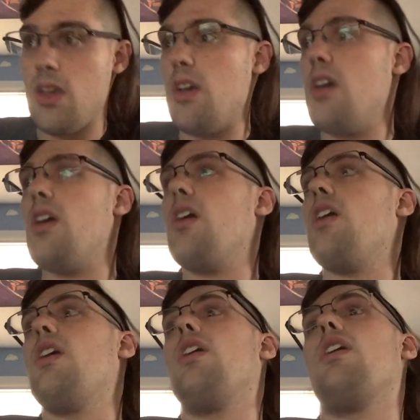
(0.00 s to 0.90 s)

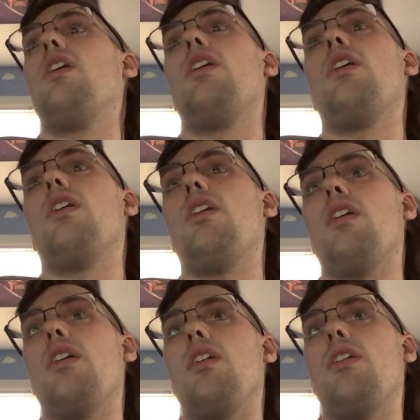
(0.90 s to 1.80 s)

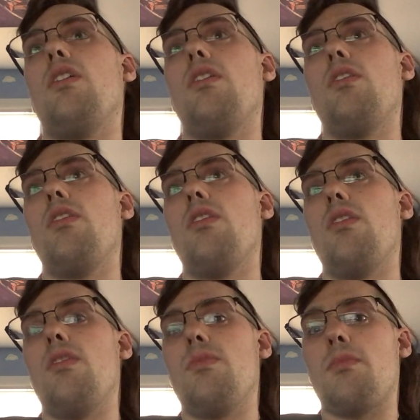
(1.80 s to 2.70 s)

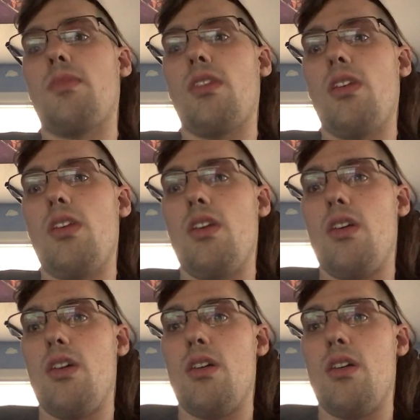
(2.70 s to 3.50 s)
Nobody speaks.